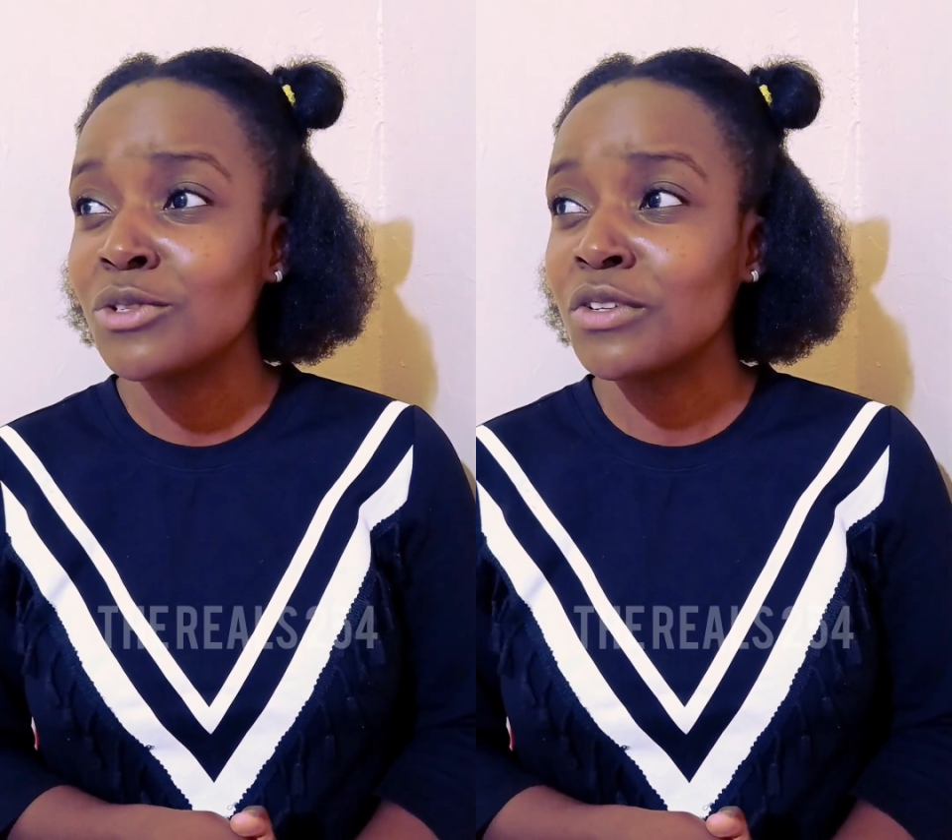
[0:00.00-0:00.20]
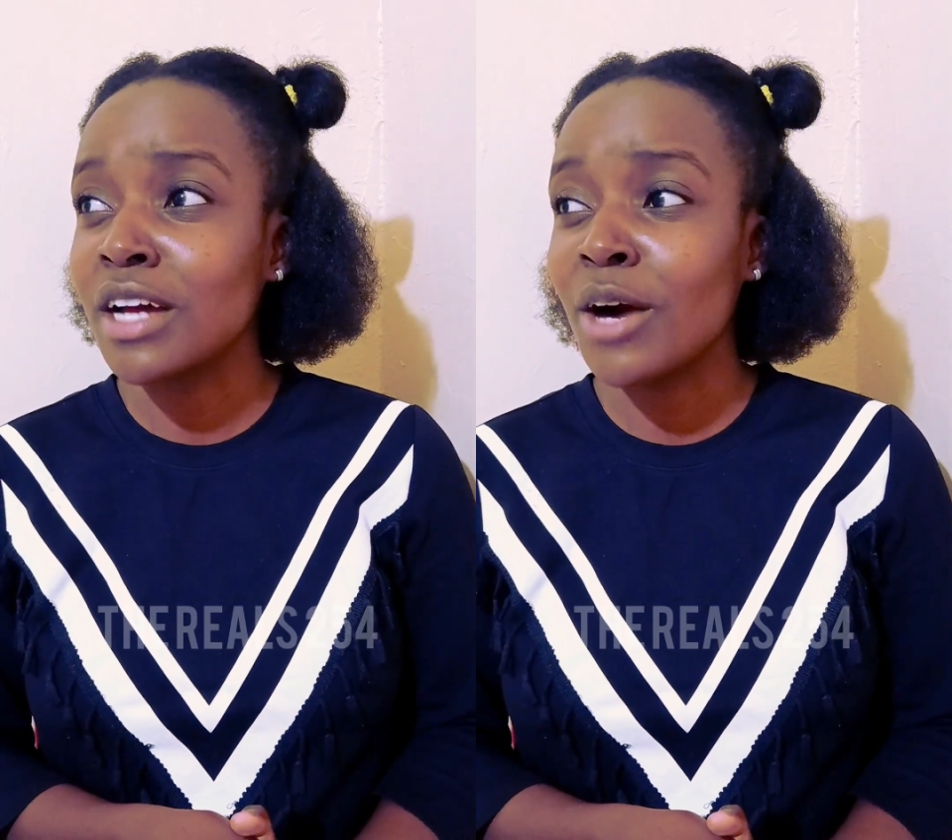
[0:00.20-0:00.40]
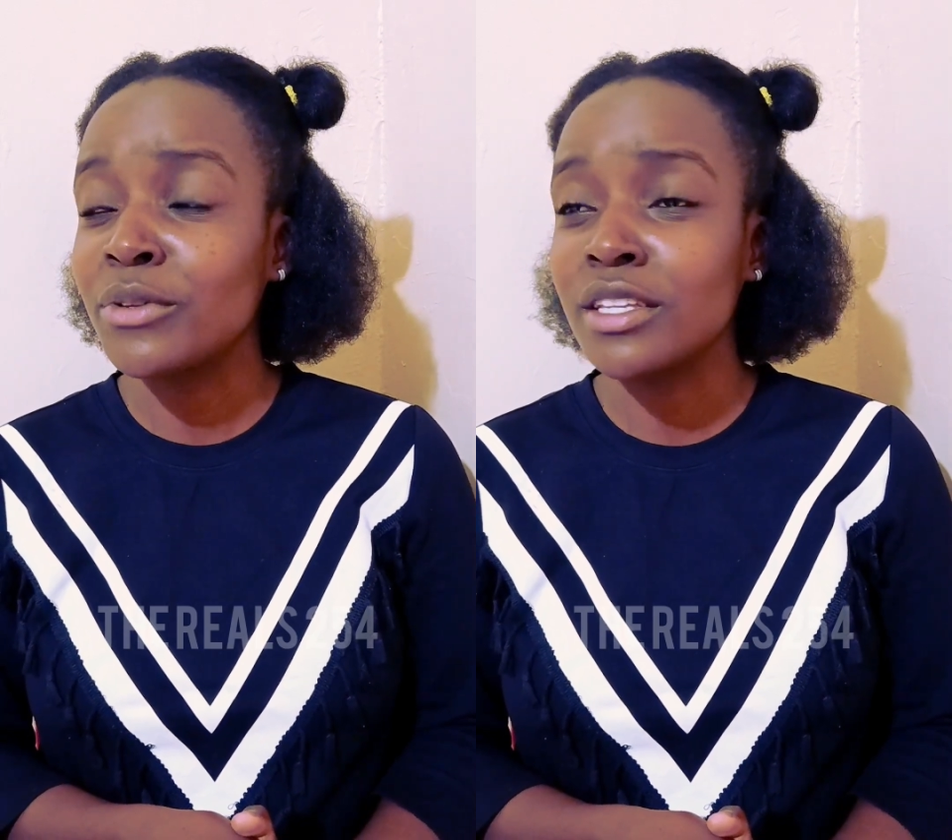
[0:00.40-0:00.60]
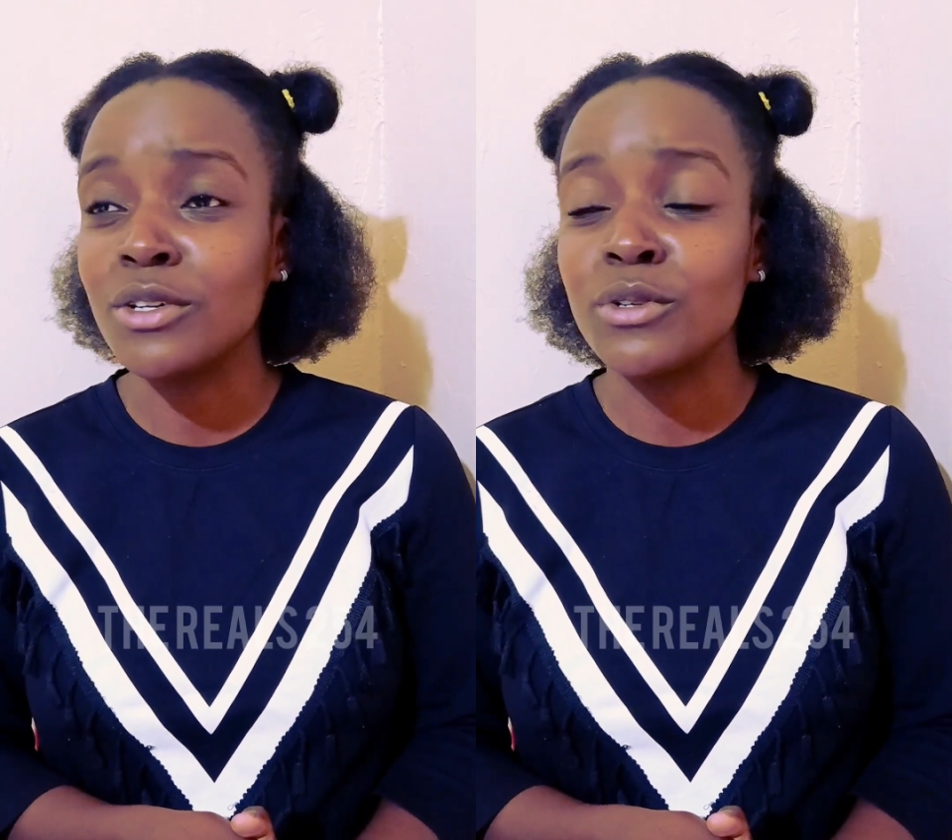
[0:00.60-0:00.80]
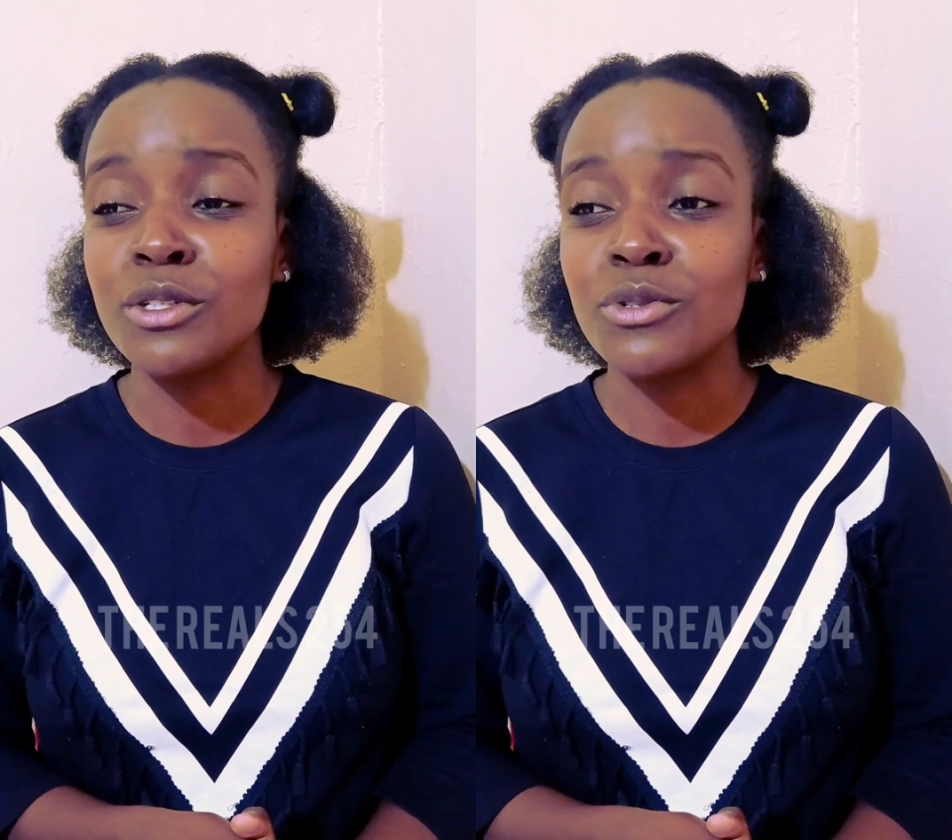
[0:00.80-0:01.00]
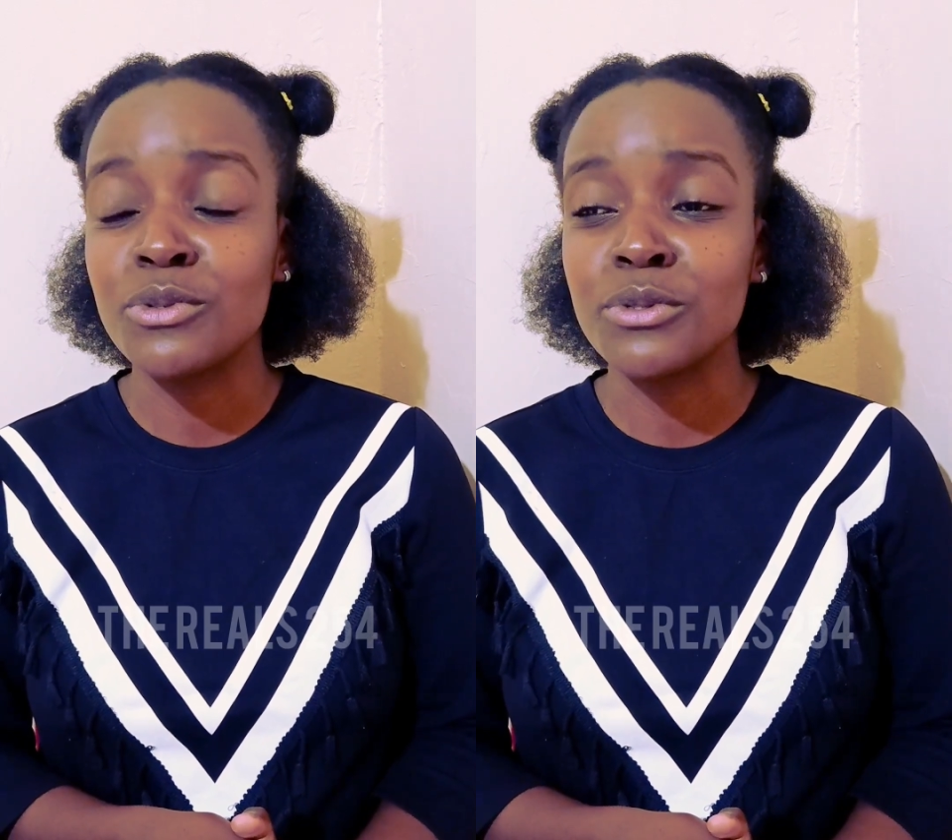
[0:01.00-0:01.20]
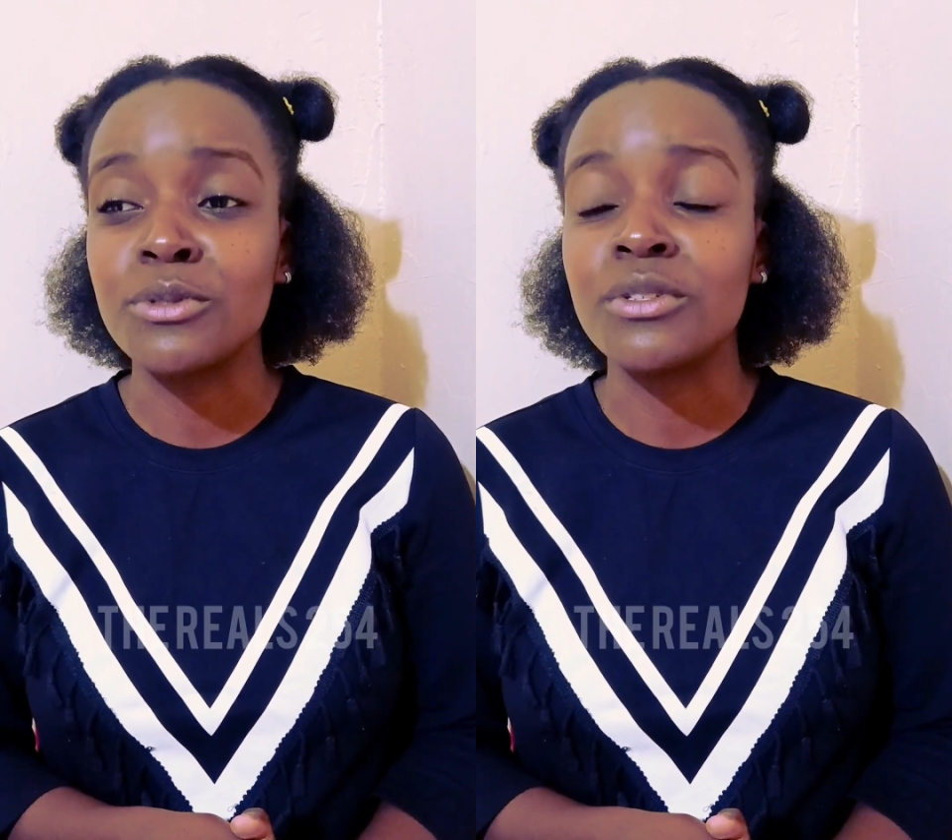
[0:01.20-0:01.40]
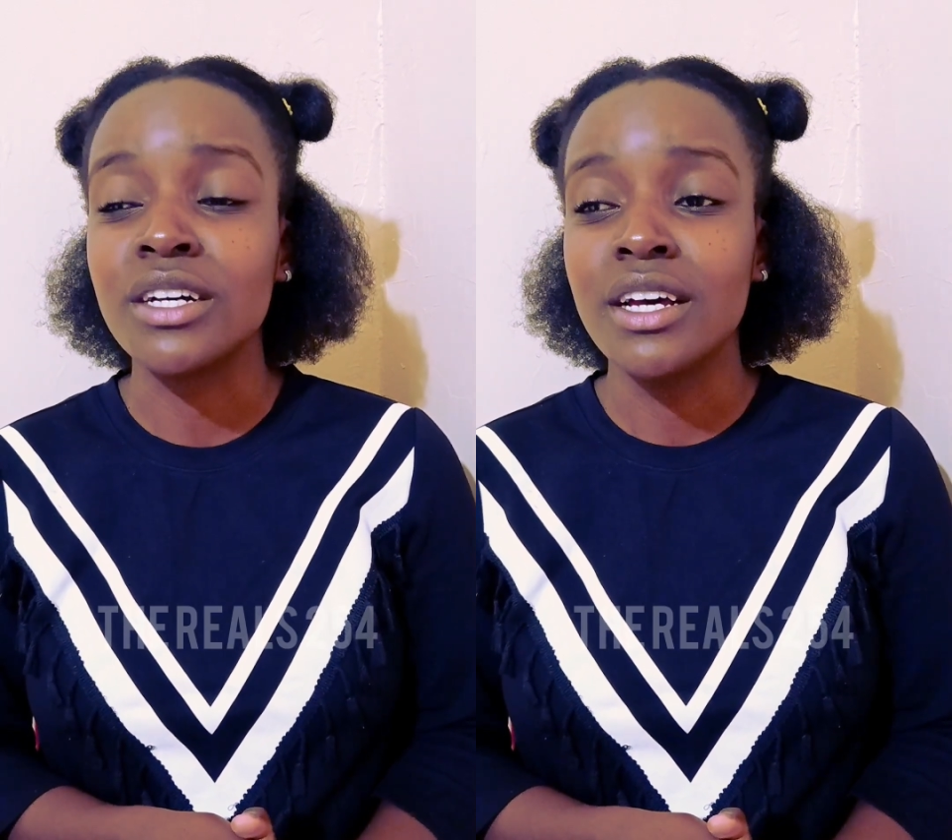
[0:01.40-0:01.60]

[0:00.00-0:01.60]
on how they're going to